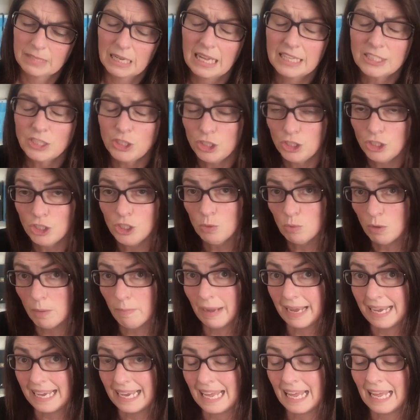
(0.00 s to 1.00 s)
And do you know what
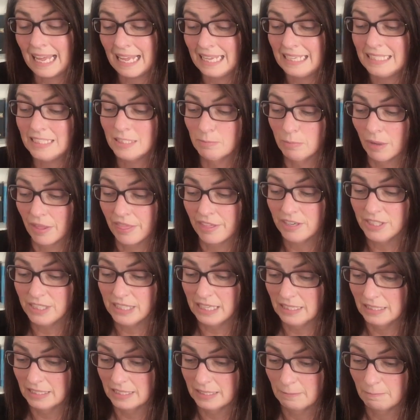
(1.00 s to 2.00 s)
my kind mother
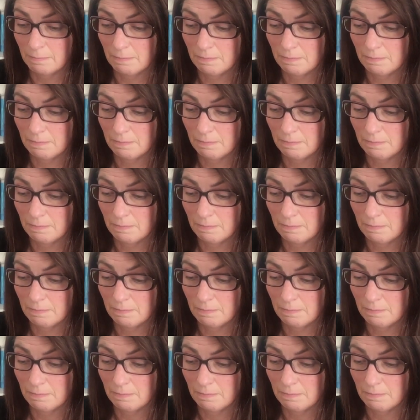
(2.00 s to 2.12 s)
did?